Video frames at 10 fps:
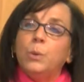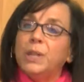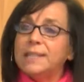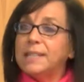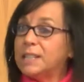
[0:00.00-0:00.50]

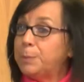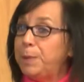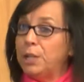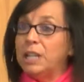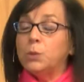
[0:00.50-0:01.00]
Well, this
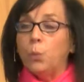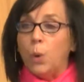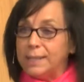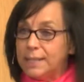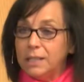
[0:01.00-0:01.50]
experience
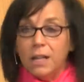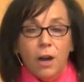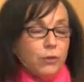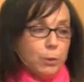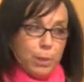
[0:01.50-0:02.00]
wasn't
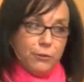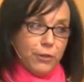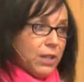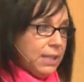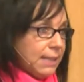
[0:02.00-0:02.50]
comfortable
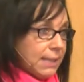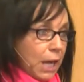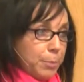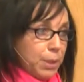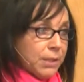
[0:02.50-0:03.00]
for the
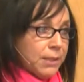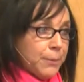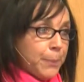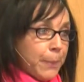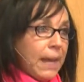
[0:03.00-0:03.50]

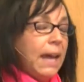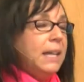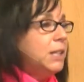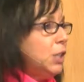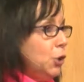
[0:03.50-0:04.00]
disciples,
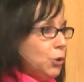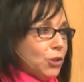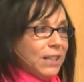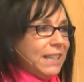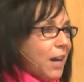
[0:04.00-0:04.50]
and it's
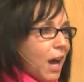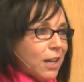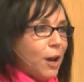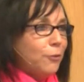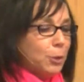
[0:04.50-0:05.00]
usually
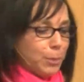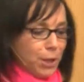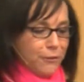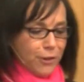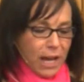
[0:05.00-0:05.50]
not
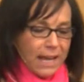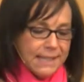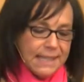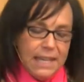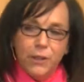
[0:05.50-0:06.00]
comfortable for
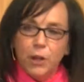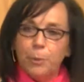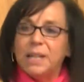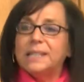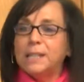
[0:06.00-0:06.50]
us
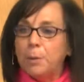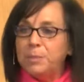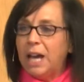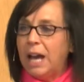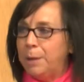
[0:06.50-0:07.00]
either, but
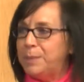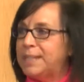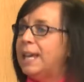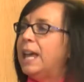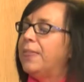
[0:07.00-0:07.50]

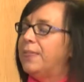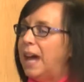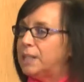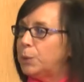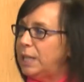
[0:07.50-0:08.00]
sometimes
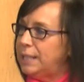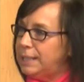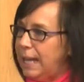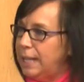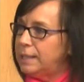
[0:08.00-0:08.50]
that's what
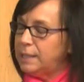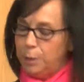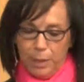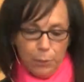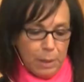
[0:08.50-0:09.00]
it takes
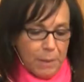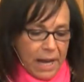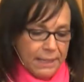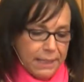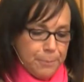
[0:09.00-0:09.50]
to be
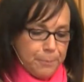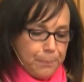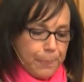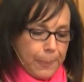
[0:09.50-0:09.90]
reminded.